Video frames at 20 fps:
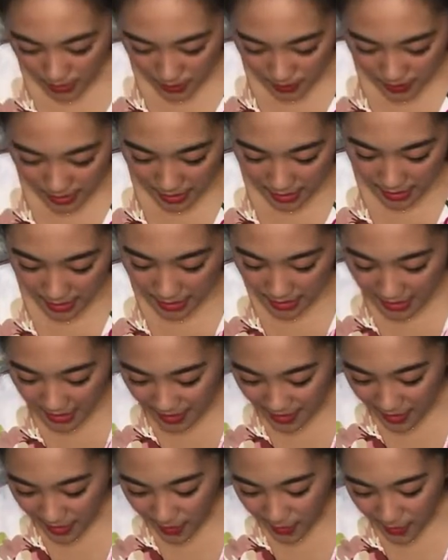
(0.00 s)
Okay.
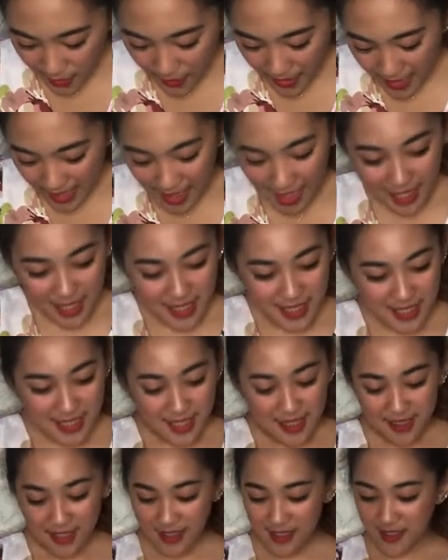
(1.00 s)
What else?
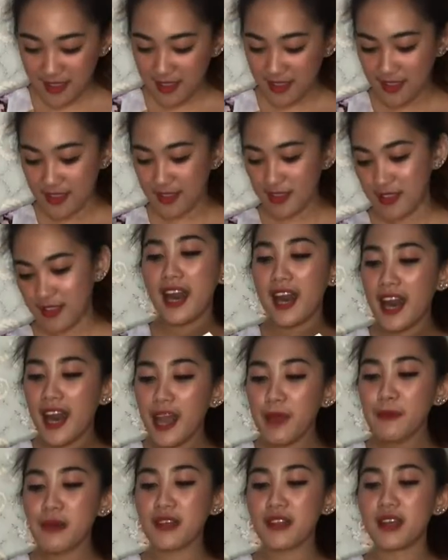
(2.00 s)

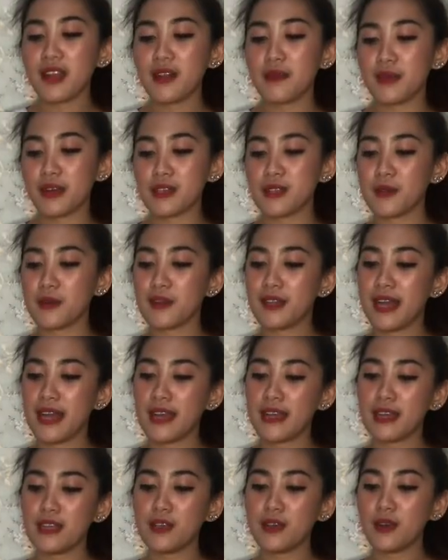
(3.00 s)
Hi Bethel, we're so
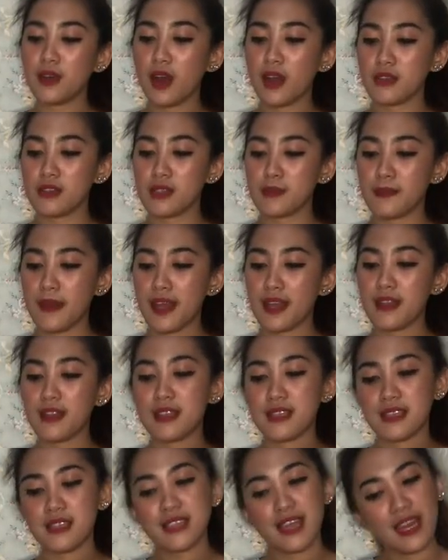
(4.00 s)
glad you got to spend
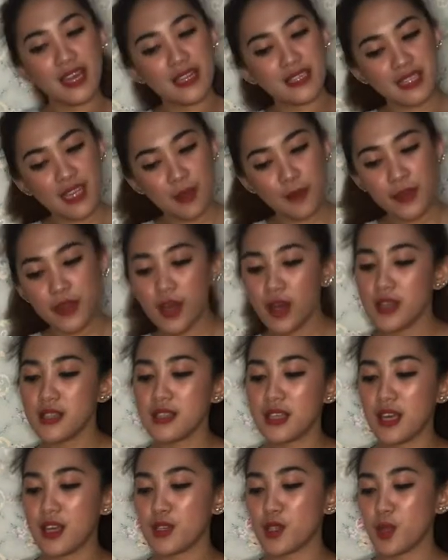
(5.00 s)
this exciting day with
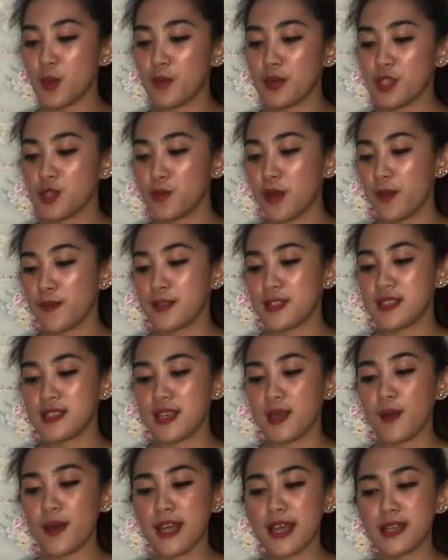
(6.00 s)
us. Thank you so much. We hope to
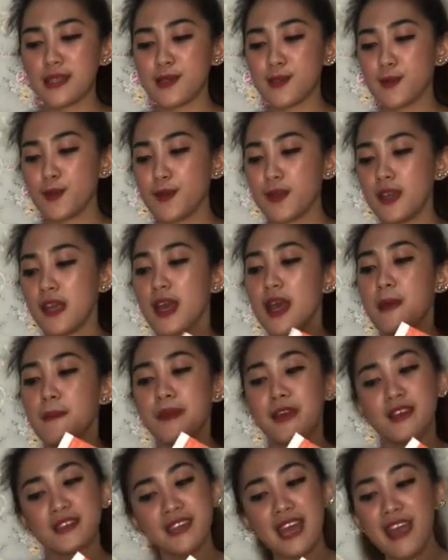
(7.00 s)
see you again soon
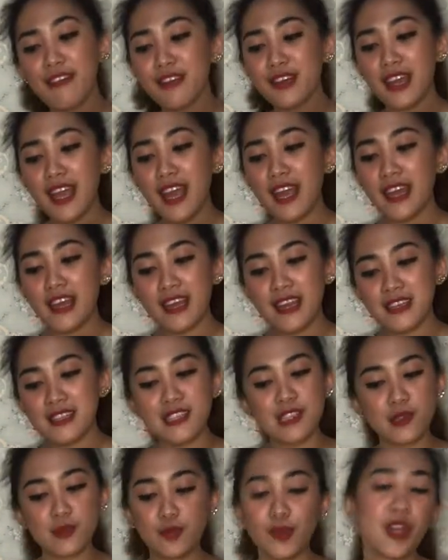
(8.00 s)
because every day is
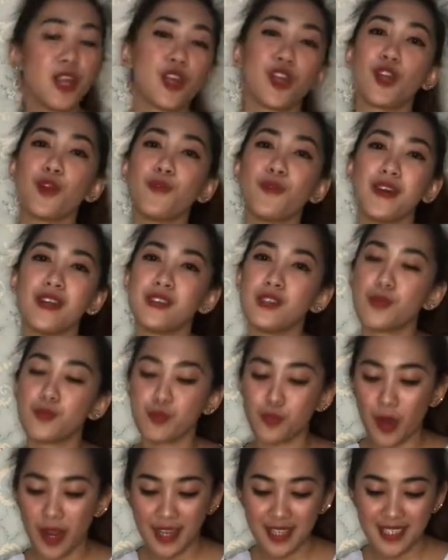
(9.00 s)
sweeter with
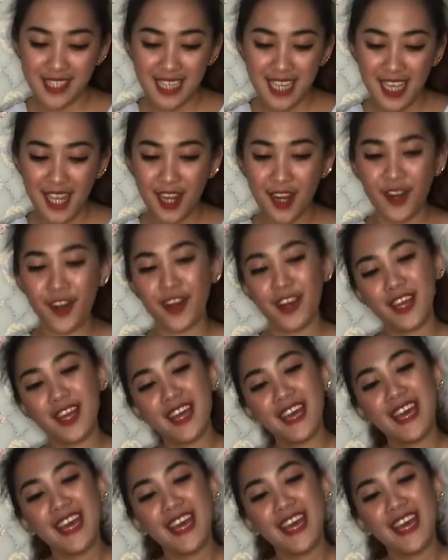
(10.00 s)
Sprocketeer.